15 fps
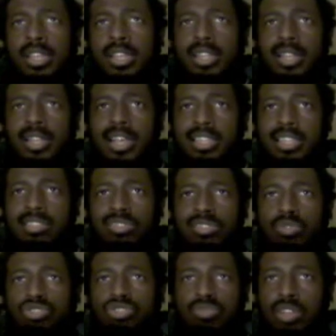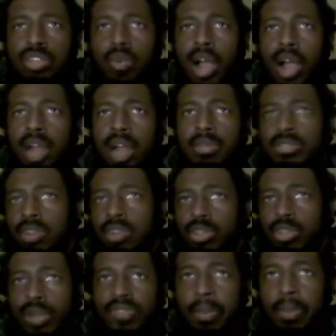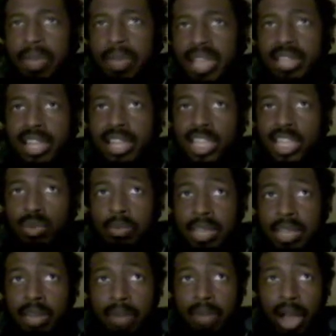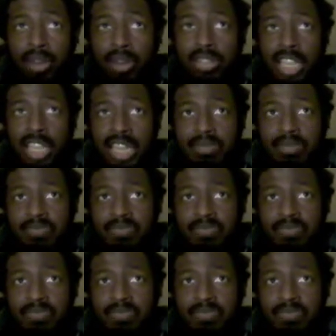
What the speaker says: like the social requirements are you have to beat it like you would beat a modern game,